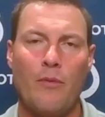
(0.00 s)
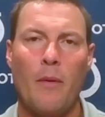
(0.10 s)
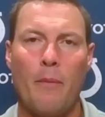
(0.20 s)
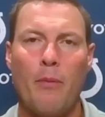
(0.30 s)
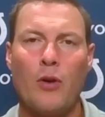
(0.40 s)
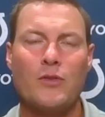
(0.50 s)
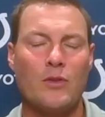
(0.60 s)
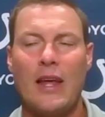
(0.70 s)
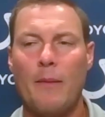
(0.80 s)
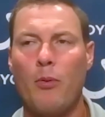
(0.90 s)
from a
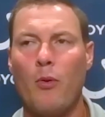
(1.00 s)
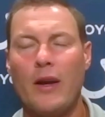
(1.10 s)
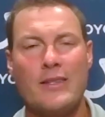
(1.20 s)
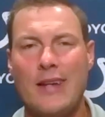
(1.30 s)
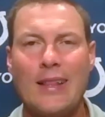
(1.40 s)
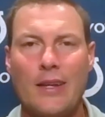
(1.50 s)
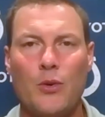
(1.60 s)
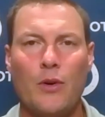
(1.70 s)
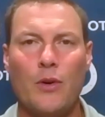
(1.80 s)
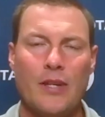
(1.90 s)
personal standpoint. It's not the
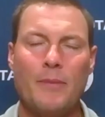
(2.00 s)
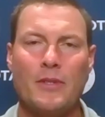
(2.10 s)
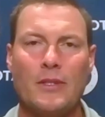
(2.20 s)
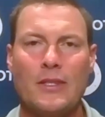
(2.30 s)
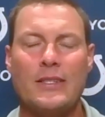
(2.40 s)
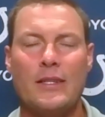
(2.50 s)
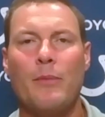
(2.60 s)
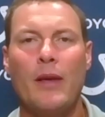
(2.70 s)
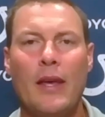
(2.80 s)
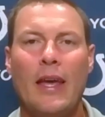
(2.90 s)
two interceptions; it's the